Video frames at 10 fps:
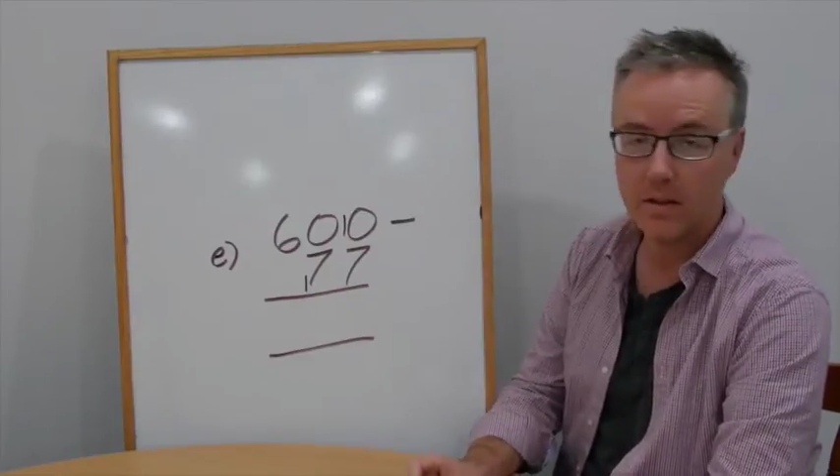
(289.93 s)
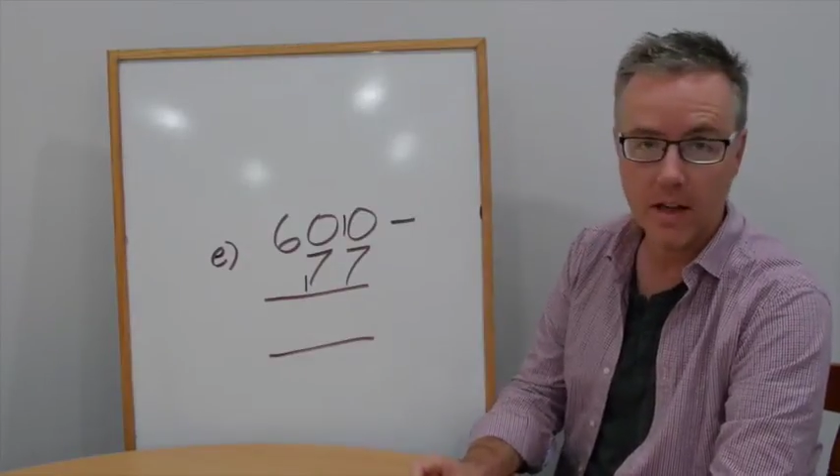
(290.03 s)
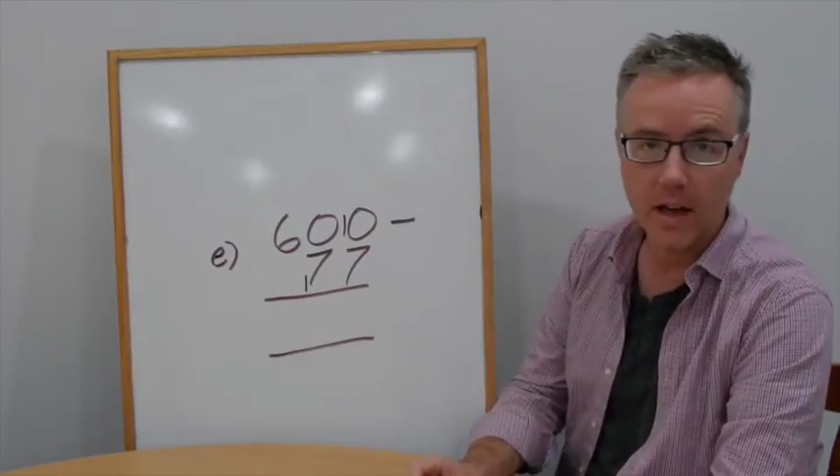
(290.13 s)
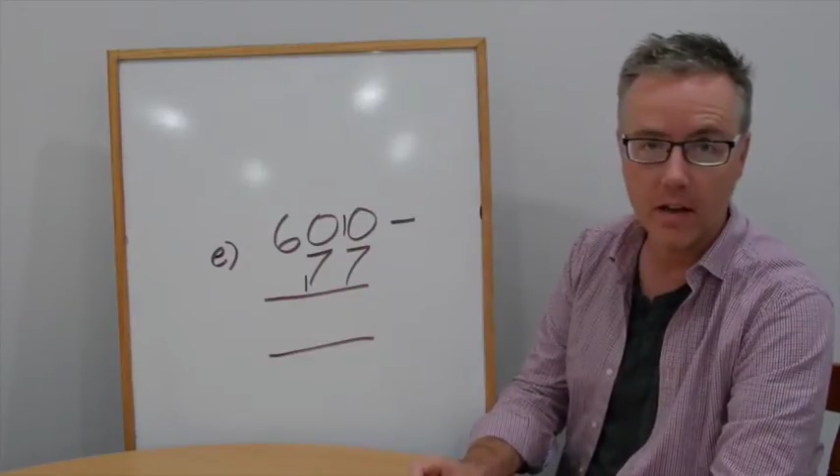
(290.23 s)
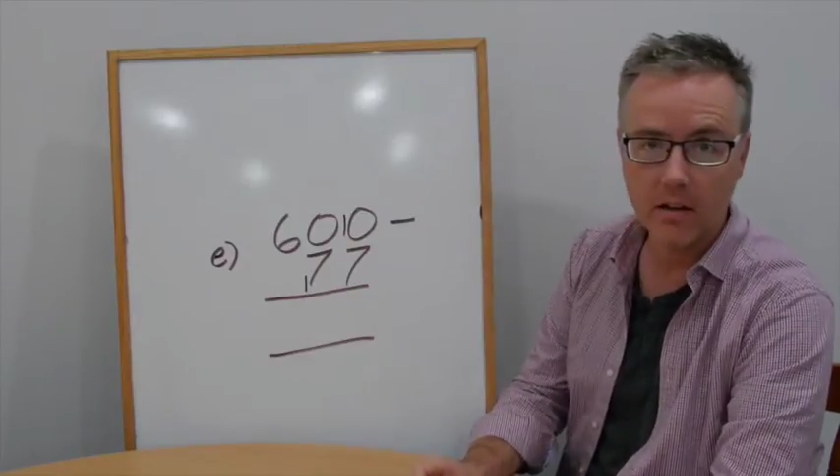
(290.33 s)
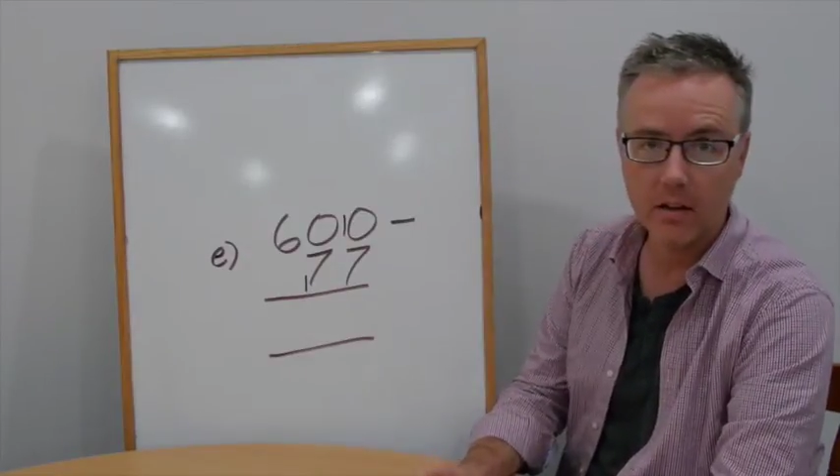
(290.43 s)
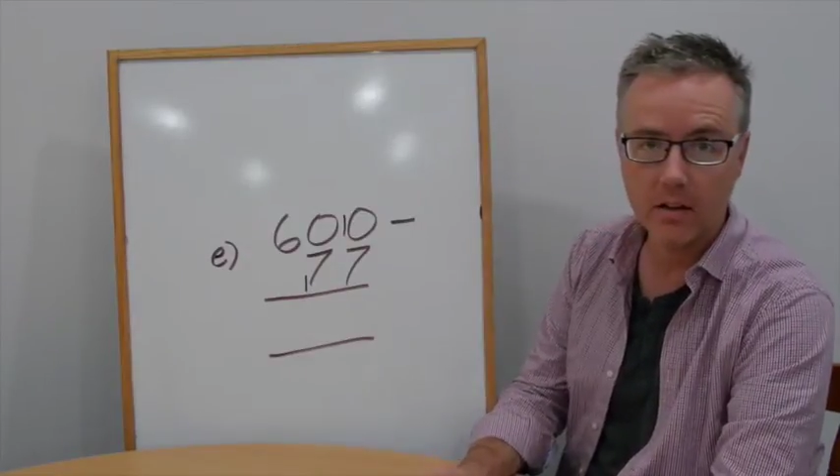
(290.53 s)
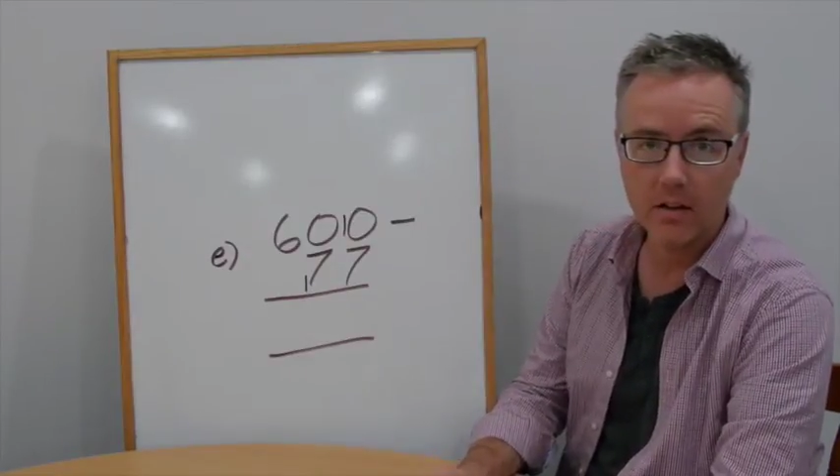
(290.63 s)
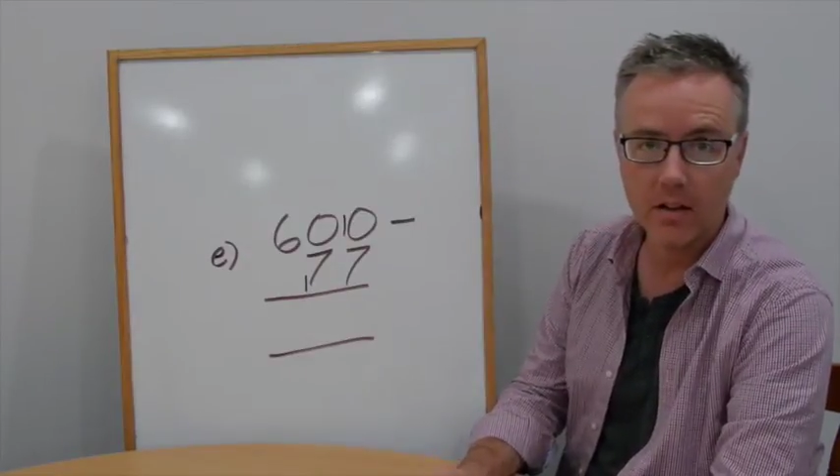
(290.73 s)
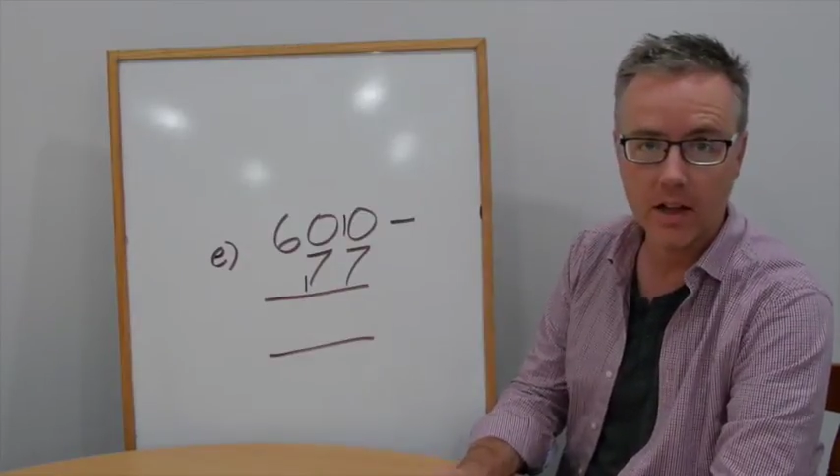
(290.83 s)
10
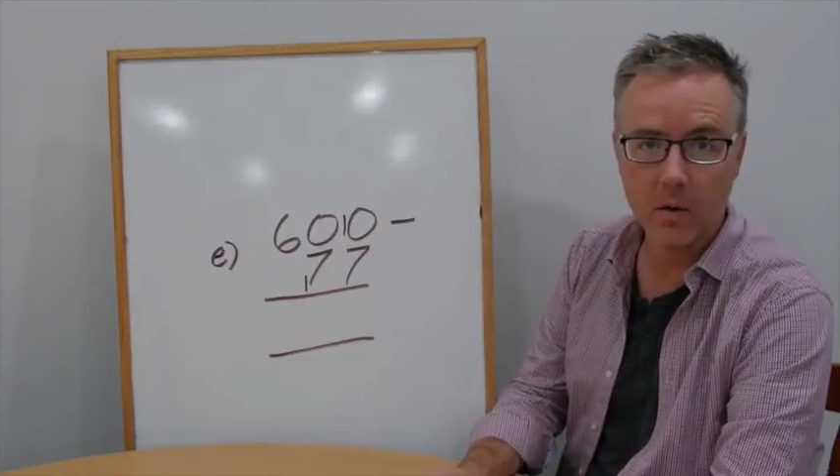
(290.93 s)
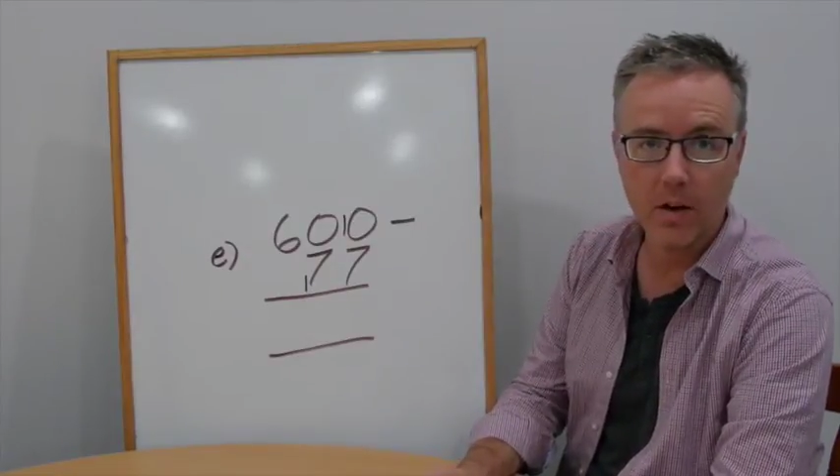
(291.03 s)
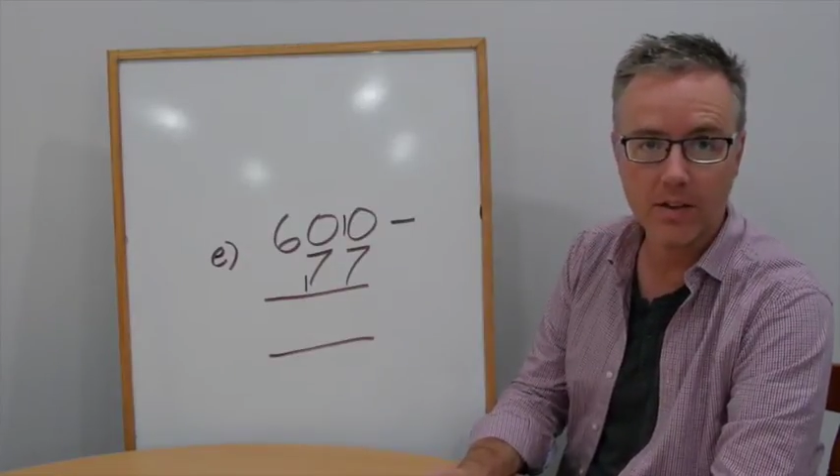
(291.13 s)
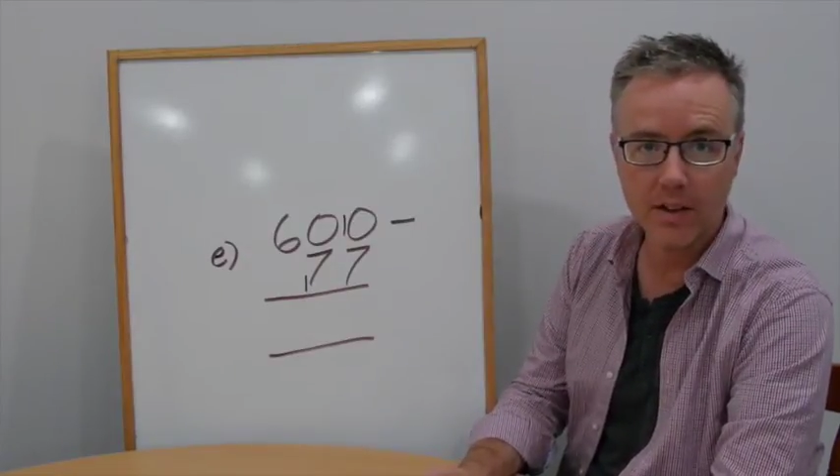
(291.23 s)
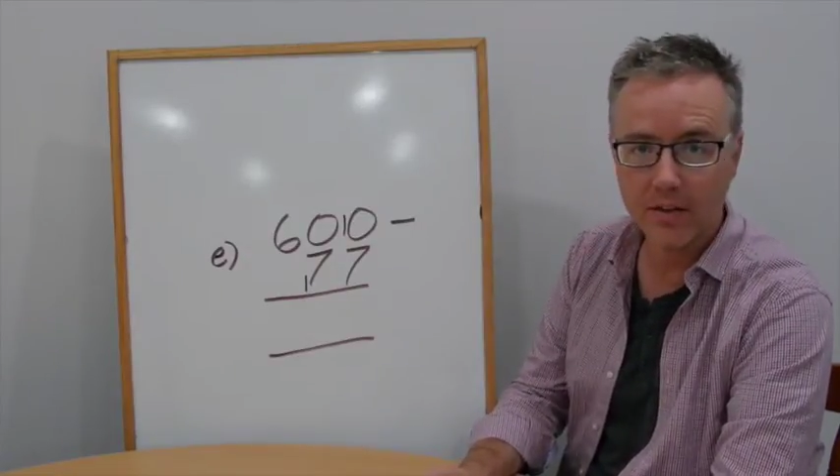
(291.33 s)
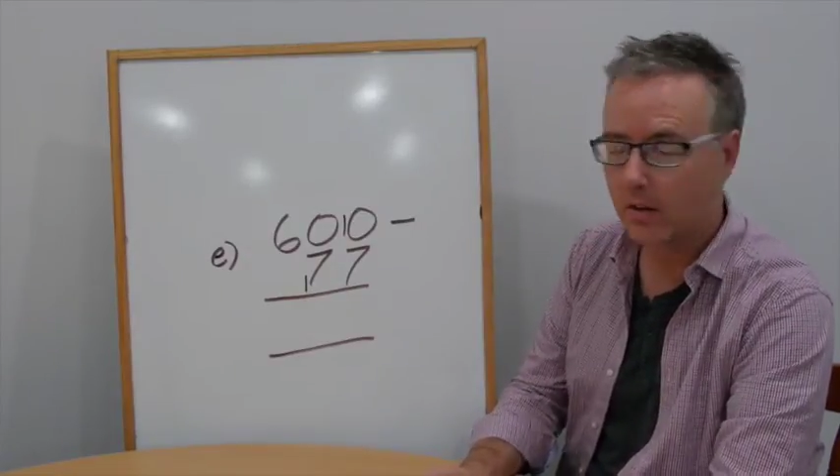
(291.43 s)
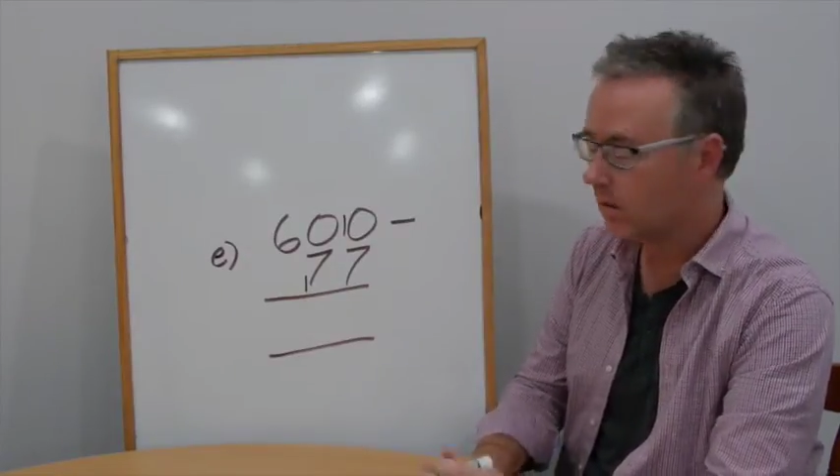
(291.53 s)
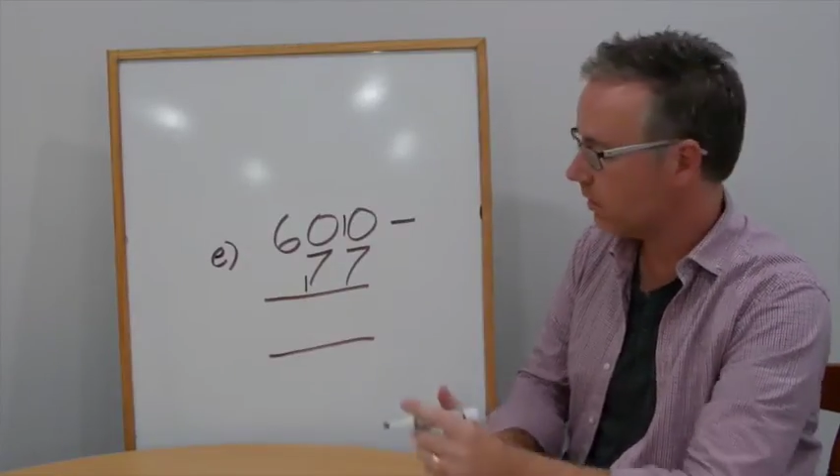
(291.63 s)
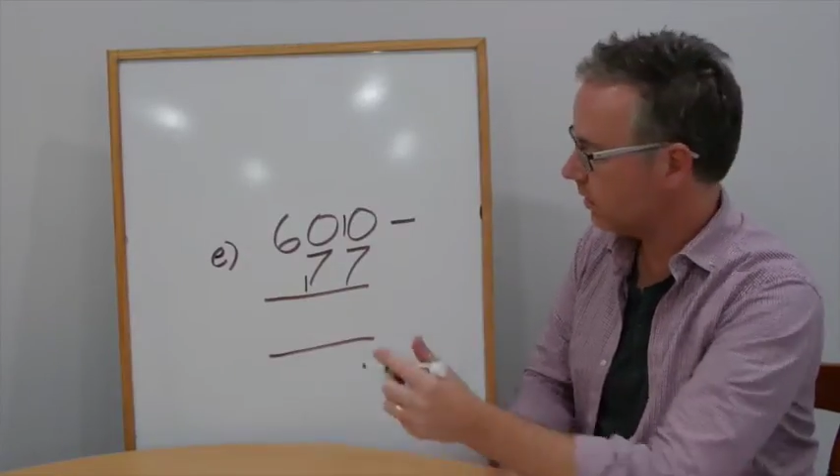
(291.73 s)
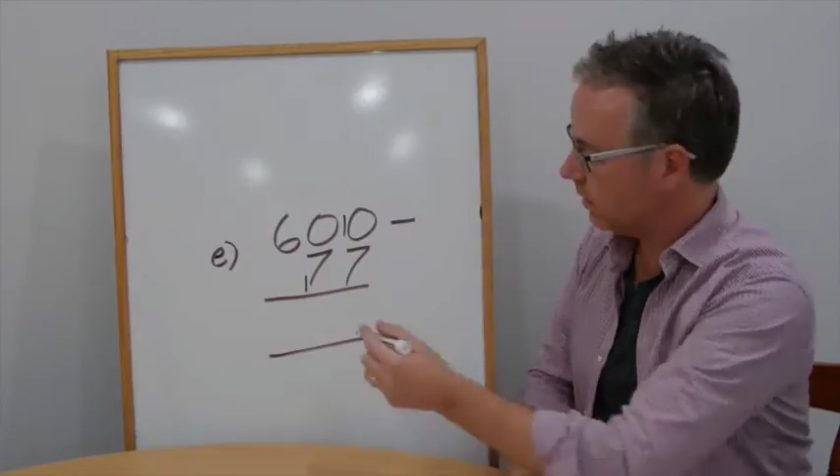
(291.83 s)
take away 7,